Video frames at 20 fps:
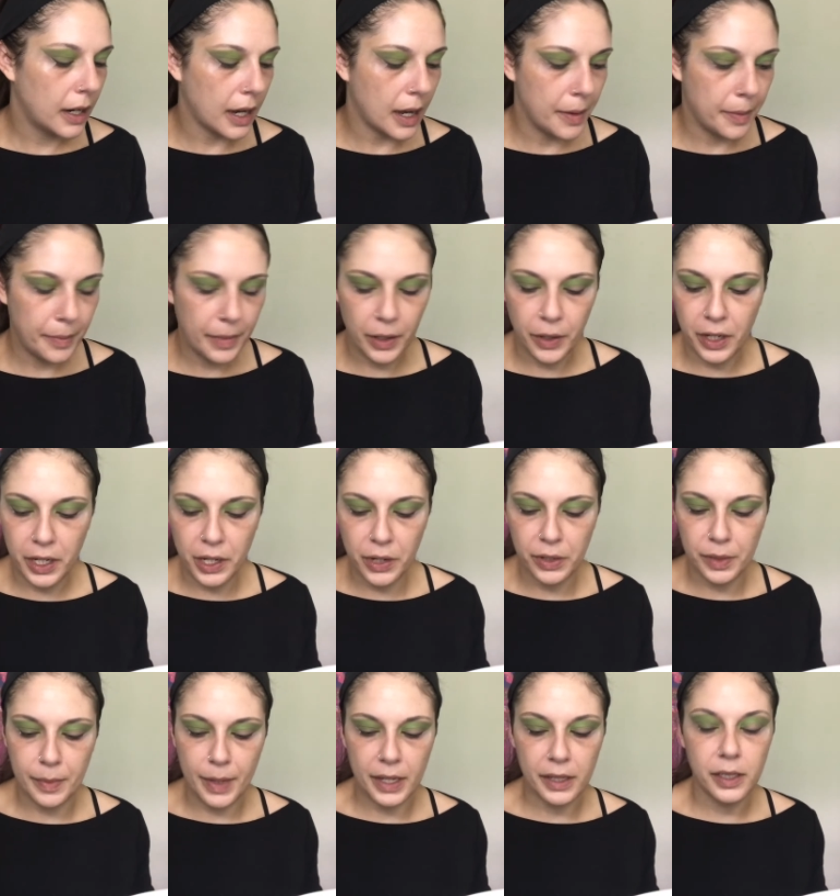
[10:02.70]
I'm going to use
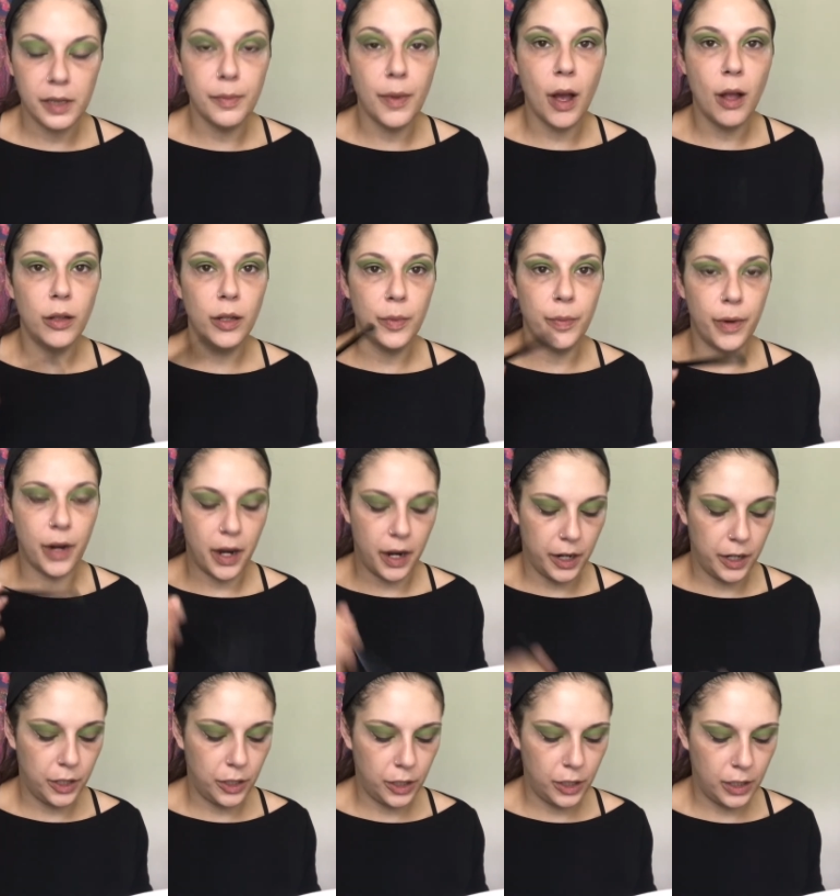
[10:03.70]
my smaller
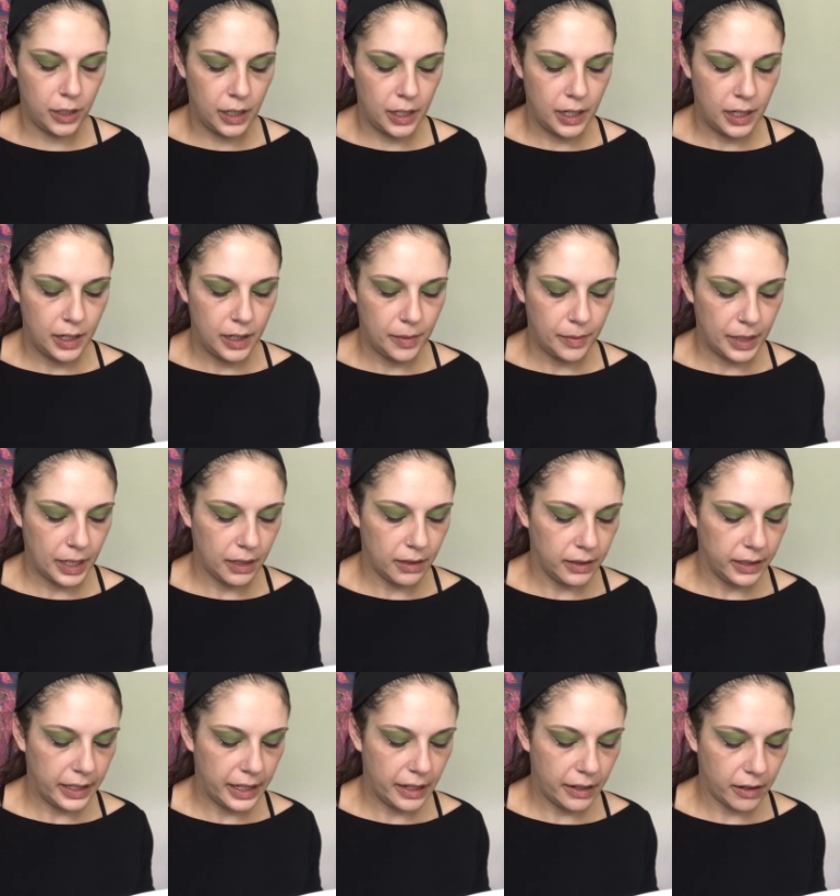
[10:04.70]
brush
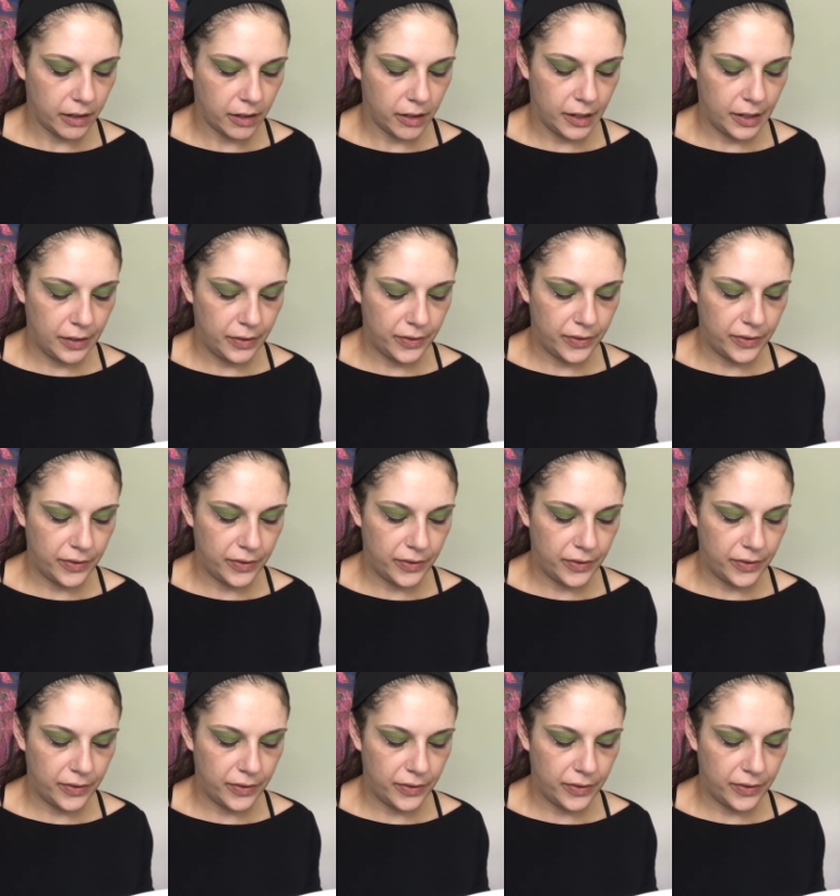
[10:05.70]
clean it off.